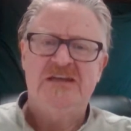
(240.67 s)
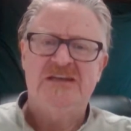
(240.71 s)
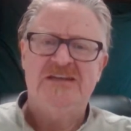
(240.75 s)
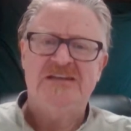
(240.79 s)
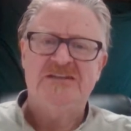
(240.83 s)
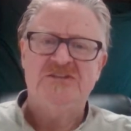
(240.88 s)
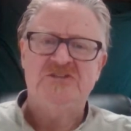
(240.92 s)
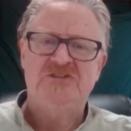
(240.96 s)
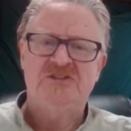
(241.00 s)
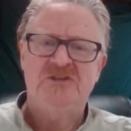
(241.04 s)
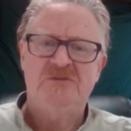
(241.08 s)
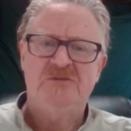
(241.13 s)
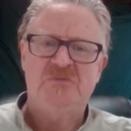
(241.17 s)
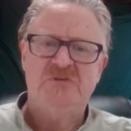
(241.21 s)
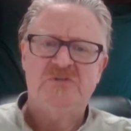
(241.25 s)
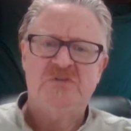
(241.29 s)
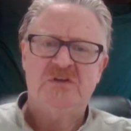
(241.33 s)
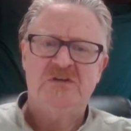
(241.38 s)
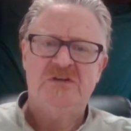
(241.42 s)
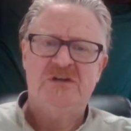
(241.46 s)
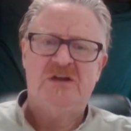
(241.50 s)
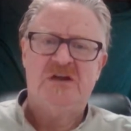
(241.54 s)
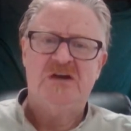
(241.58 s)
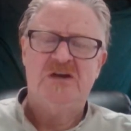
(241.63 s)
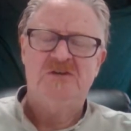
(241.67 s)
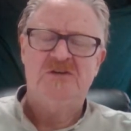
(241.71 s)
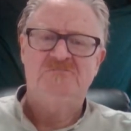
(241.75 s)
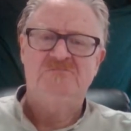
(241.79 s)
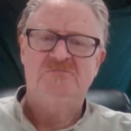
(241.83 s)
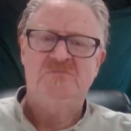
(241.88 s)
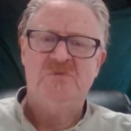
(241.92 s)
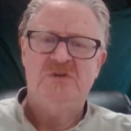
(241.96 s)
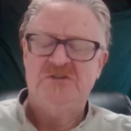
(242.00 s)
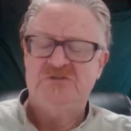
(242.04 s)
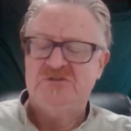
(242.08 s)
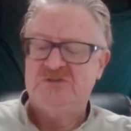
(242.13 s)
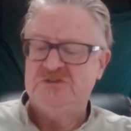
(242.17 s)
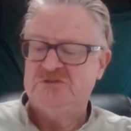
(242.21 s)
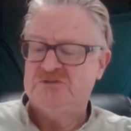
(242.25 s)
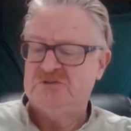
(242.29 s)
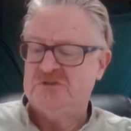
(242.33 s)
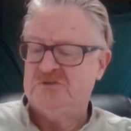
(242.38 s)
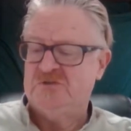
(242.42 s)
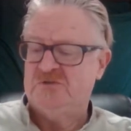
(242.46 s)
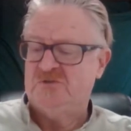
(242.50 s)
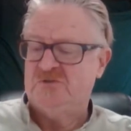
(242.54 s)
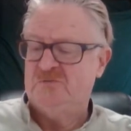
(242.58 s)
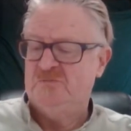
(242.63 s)
and his ship is going to come in
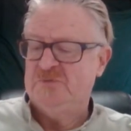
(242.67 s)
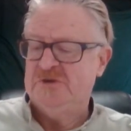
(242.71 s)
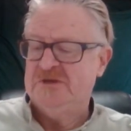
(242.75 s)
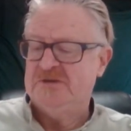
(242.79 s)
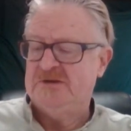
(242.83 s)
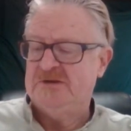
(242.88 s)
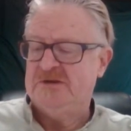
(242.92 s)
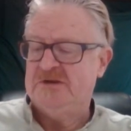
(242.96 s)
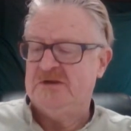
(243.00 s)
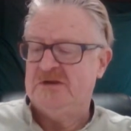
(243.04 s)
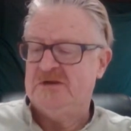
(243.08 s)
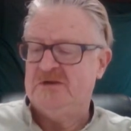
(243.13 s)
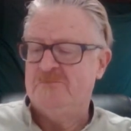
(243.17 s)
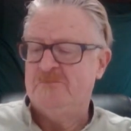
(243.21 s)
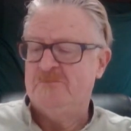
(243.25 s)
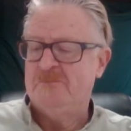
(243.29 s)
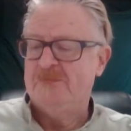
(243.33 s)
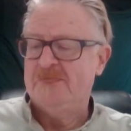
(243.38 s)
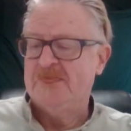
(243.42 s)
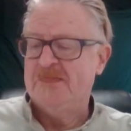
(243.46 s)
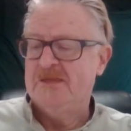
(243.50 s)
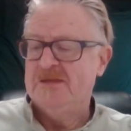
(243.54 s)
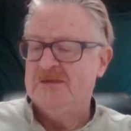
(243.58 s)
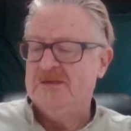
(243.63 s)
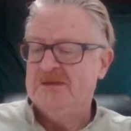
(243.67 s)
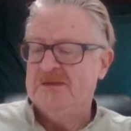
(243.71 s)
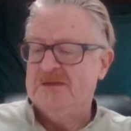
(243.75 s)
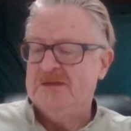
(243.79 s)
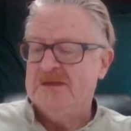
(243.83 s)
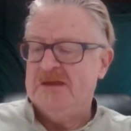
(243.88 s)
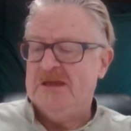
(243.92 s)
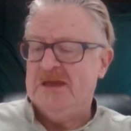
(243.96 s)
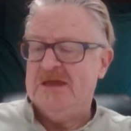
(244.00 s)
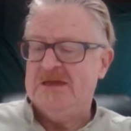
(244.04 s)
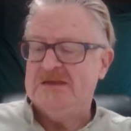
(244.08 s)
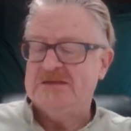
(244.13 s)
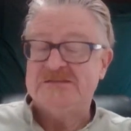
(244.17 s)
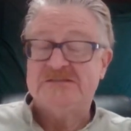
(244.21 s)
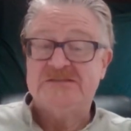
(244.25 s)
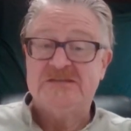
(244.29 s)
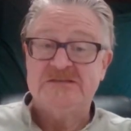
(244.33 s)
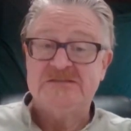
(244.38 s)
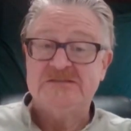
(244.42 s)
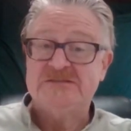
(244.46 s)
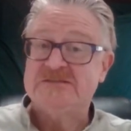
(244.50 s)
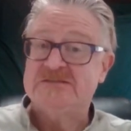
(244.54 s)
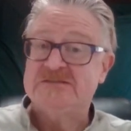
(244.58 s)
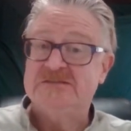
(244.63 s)
just a little bit here. And he
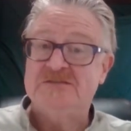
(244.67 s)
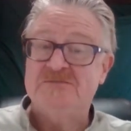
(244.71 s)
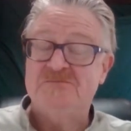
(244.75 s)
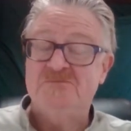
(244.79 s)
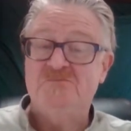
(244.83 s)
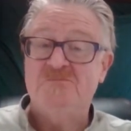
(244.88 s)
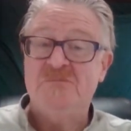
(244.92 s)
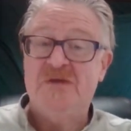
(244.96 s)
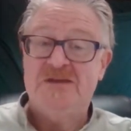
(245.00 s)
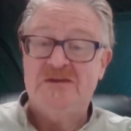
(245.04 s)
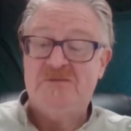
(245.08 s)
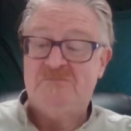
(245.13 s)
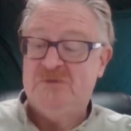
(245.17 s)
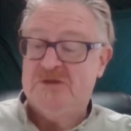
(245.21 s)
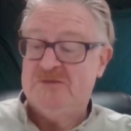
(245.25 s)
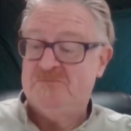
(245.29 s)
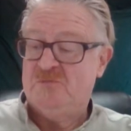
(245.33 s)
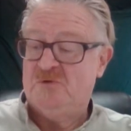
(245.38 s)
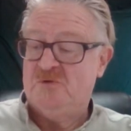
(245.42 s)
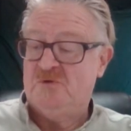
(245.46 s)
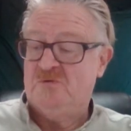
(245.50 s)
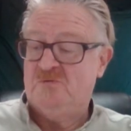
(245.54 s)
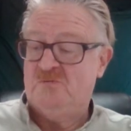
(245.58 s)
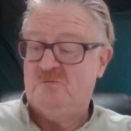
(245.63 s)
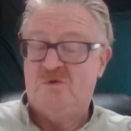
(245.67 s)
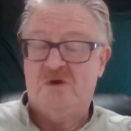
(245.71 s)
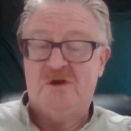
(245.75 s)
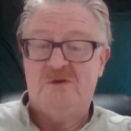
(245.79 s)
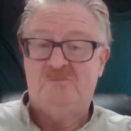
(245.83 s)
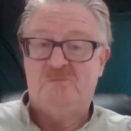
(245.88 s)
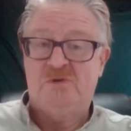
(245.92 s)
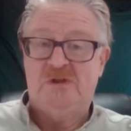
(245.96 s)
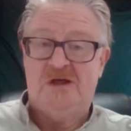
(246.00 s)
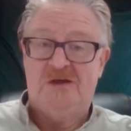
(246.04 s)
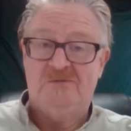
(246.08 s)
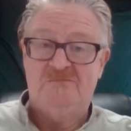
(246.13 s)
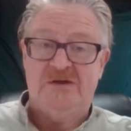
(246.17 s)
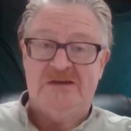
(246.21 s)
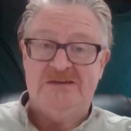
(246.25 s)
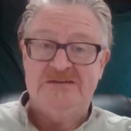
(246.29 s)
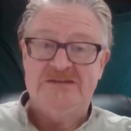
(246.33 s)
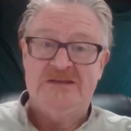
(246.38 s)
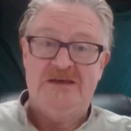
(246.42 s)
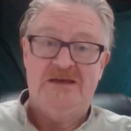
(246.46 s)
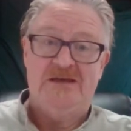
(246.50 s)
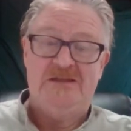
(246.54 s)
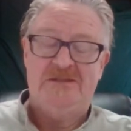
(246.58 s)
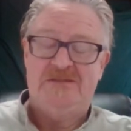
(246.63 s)
says, many people want to plot
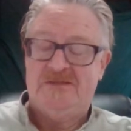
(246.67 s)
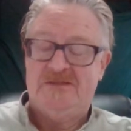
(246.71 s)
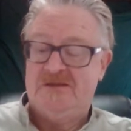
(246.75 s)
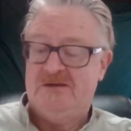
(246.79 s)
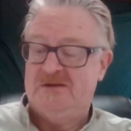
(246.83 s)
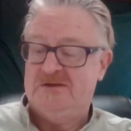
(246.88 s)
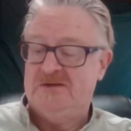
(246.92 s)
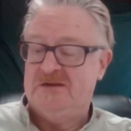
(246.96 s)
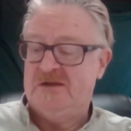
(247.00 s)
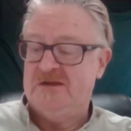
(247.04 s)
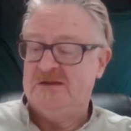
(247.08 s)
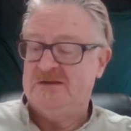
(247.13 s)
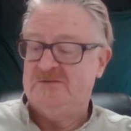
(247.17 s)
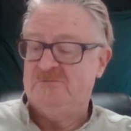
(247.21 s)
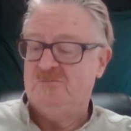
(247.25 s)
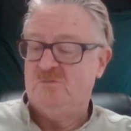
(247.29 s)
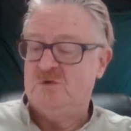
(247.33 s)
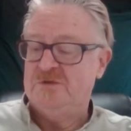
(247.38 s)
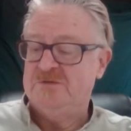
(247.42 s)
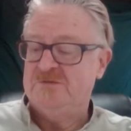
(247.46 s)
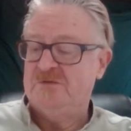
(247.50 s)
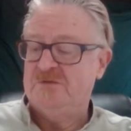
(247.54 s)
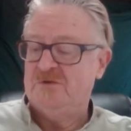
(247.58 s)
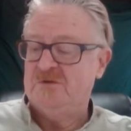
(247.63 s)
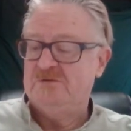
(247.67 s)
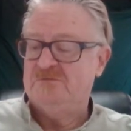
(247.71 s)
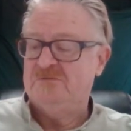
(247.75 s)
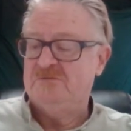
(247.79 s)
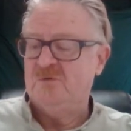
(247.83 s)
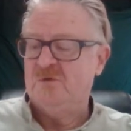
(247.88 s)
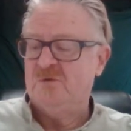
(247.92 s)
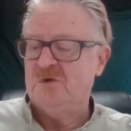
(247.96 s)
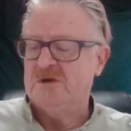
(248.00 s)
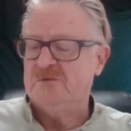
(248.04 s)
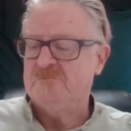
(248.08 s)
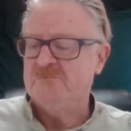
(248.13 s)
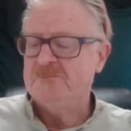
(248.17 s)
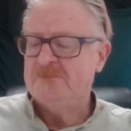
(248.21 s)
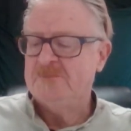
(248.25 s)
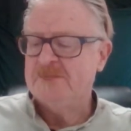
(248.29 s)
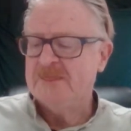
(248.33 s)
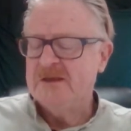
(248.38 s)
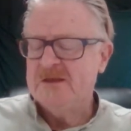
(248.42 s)
my death on line 134.